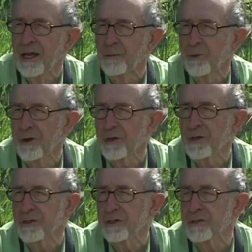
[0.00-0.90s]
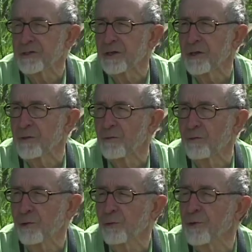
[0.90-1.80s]
And part of this is
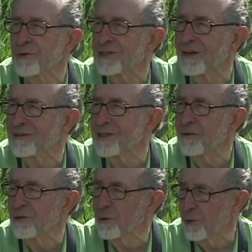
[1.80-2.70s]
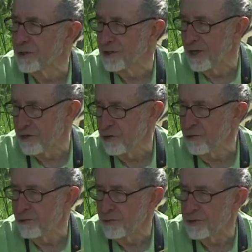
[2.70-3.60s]
bluebirds aren't the only ones that
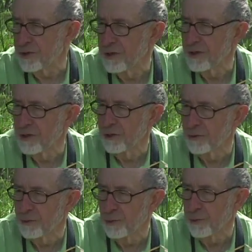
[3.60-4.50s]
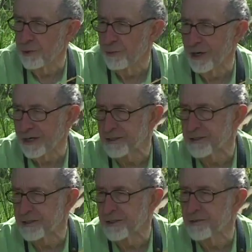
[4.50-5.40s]
use those bluebird
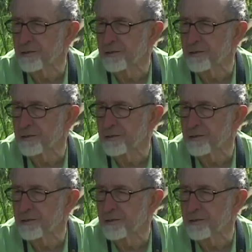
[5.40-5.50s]
boxes.